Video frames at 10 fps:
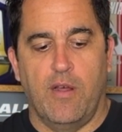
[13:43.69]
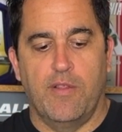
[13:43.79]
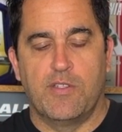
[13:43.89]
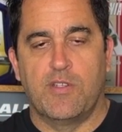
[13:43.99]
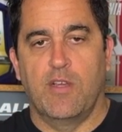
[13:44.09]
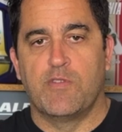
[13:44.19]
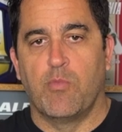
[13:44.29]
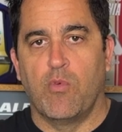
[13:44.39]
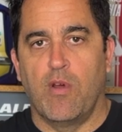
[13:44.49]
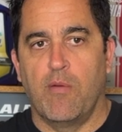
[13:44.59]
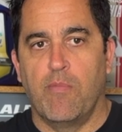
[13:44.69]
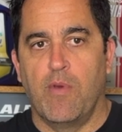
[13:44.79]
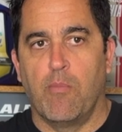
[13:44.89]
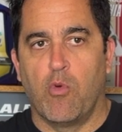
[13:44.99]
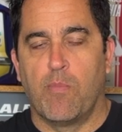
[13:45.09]
This gives a
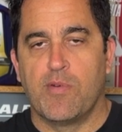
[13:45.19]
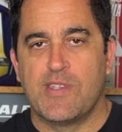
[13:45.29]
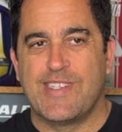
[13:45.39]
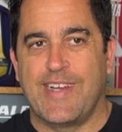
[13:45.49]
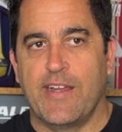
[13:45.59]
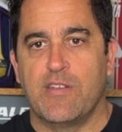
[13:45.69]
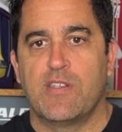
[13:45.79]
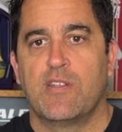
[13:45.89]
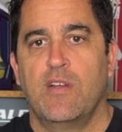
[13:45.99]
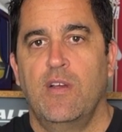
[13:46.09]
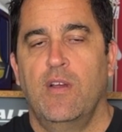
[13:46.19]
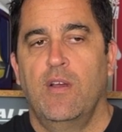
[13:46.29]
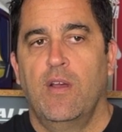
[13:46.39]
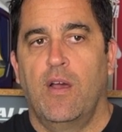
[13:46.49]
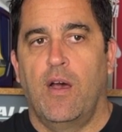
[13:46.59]
more precise
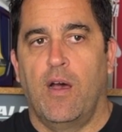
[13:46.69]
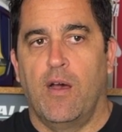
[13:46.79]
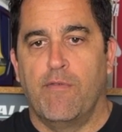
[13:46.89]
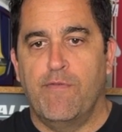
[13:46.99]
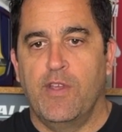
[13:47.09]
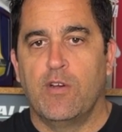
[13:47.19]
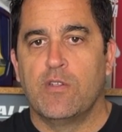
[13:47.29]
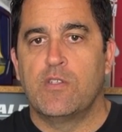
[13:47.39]
feel to